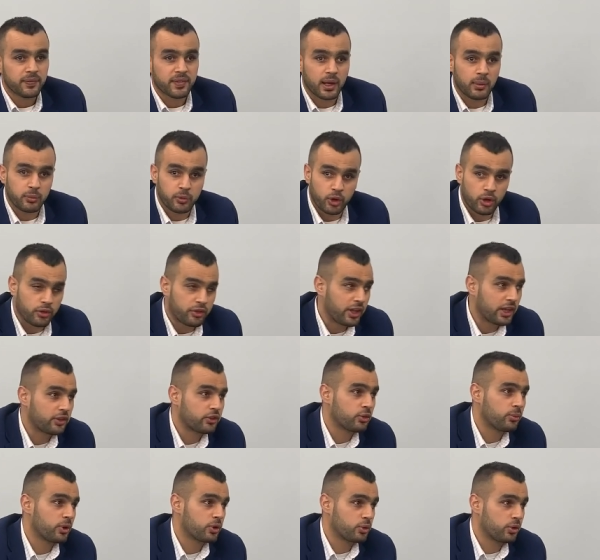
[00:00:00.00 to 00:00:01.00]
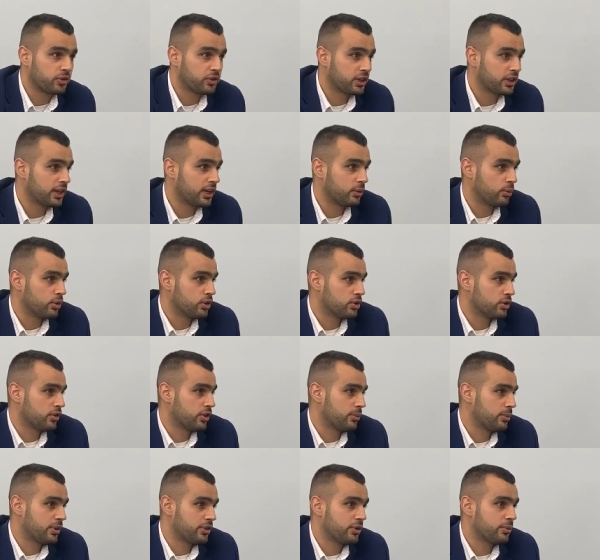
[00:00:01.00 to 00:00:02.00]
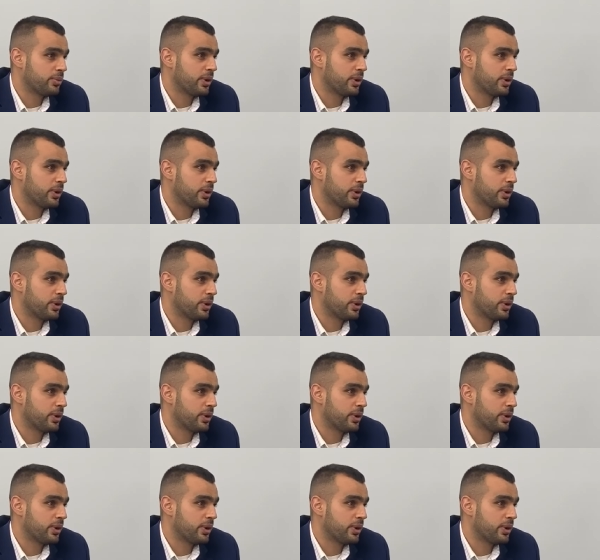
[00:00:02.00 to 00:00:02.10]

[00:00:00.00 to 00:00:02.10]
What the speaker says: Abdul, thanks so much once again. Wish you nothing but the